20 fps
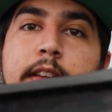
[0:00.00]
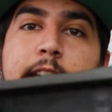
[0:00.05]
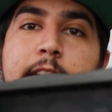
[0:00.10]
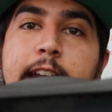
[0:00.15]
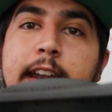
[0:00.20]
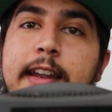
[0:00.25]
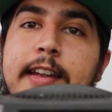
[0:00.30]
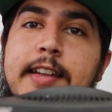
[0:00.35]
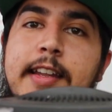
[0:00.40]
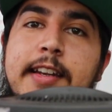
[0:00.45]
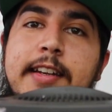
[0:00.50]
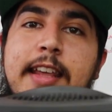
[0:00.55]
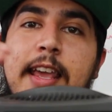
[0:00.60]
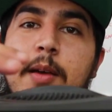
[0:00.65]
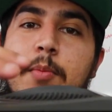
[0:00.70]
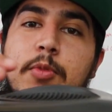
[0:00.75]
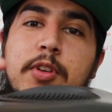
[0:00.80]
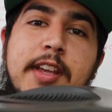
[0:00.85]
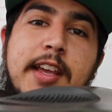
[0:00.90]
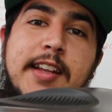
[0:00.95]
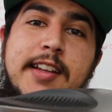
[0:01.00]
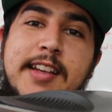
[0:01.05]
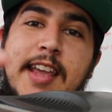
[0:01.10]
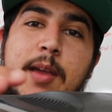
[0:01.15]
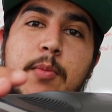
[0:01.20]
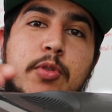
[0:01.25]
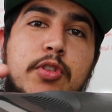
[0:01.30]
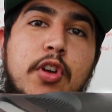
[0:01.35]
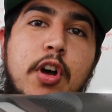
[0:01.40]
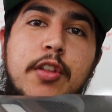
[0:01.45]
And it came
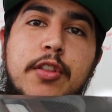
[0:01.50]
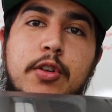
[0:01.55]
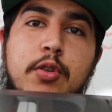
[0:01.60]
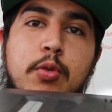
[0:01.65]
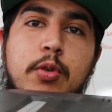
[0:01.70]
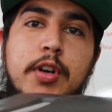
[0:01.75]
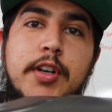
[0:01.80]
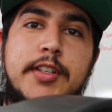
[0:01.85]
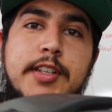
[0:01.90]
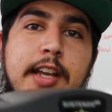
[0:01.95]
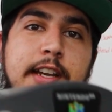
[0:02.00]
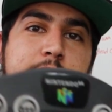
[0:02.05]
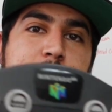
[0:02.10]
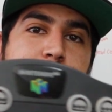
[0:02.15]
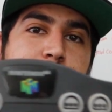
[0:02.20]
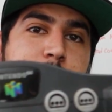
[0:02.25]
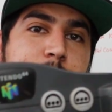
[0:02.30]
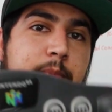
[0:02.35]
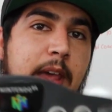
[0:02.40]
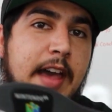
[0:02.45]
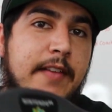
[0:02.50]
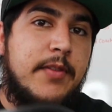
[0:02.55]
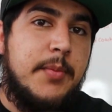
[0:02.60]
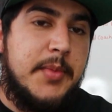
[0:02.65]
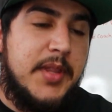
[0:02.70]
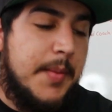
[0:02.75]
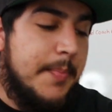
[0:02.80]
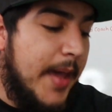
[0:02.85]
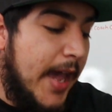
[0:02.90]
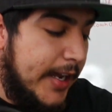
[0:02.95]
with all the cords. I just have them
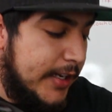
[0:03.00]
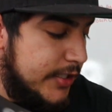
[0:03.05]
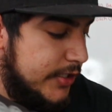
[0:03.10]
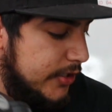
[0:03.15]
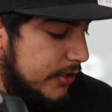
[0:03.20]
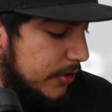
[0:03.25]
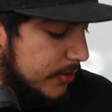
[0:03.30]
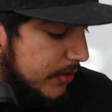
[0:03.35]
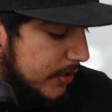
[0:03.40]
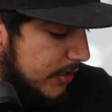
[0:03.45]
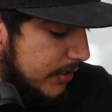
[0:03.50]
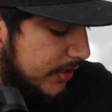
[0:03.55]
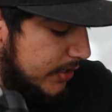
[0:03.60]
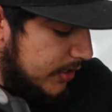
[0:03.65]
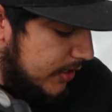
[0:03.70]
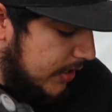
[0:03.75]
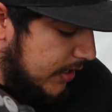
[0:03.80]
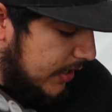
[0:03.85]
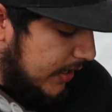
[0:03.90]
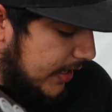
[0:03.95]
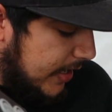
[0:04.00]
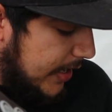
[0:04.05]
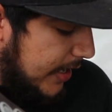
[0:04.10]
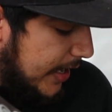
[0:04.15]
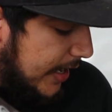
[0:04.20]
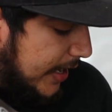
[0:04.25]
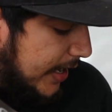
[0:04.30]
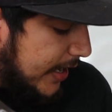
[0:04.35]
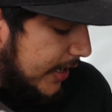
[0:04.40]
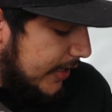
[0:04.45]
in the bag still.
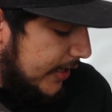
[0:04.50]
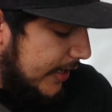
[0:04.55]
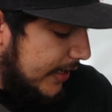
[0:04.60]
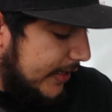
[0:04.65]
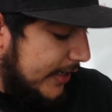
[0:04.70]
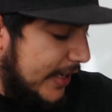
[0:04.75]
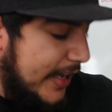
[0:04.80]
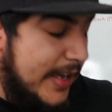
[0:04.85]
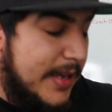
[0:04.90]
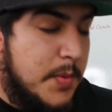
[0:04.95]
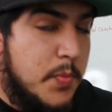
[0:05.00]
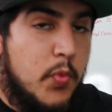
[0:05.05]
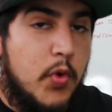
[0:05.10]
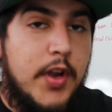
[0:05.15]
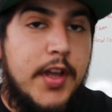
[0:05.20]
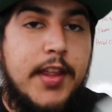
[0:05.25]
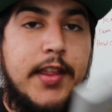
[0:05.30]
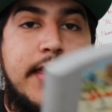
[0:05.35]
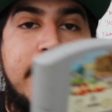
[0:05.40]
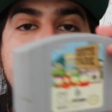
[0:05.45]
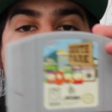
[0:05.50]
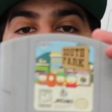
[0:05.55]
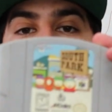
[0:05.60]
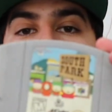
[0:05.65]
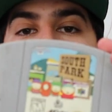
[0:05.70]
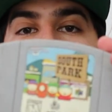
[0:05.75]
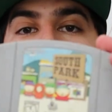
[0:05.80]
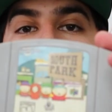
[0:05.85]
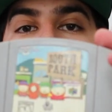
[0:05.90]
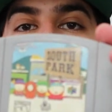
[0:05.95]
And it came with
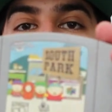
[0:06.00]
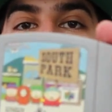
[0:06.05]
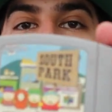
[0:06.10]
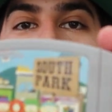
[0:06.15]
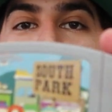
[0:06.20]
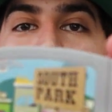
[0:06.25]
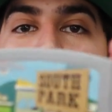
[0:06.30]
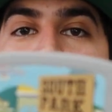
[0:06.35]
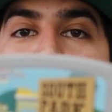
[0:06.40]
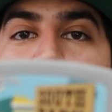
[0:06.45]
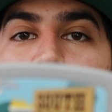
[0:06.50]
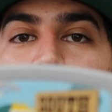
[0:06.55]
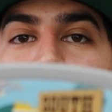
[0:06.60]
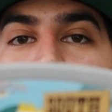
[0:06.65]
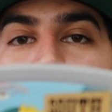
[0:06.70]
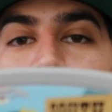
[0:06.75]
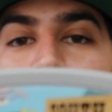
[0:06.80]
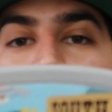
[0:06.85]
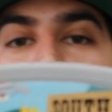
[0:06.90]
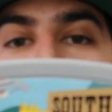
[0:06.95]
South Park.